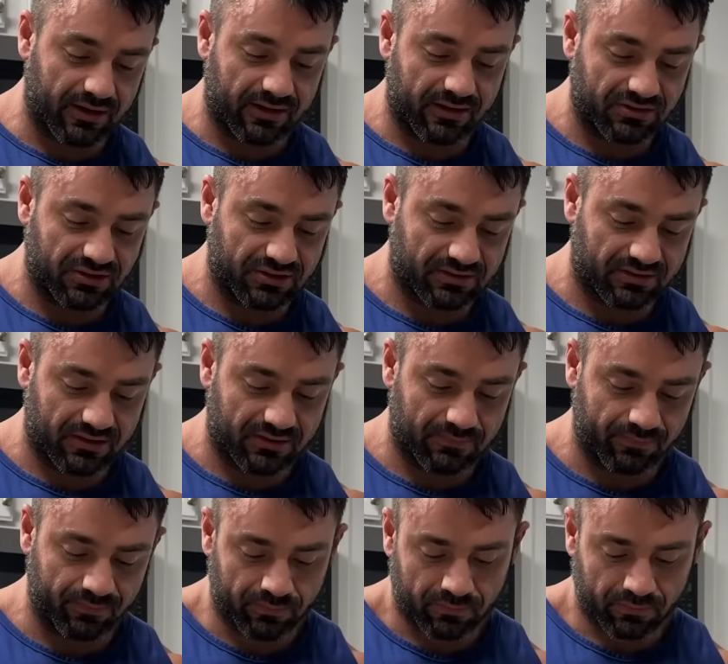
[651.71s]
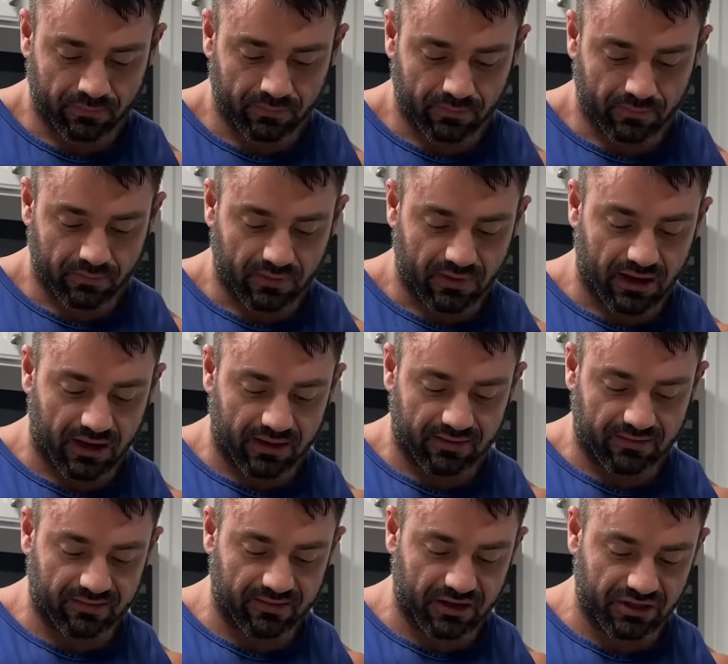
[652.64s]
It's just not
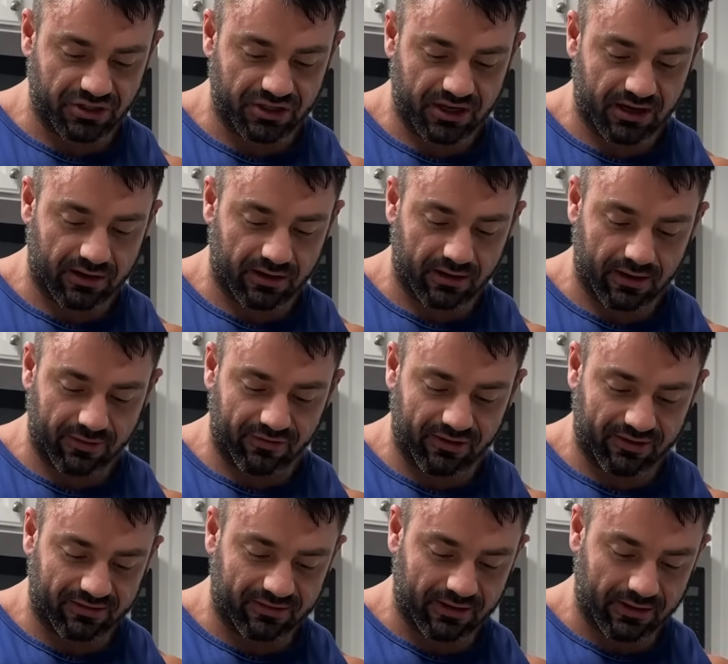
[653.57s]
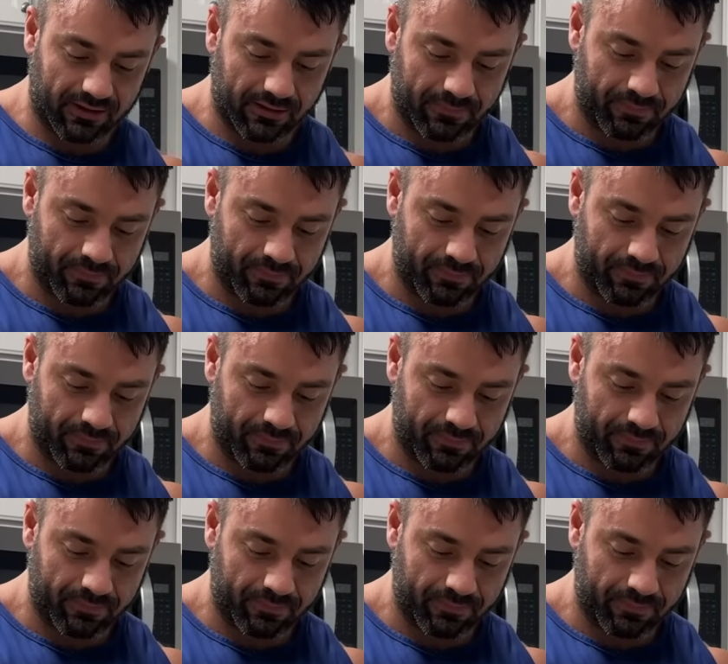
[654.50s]
as satiating, obviously.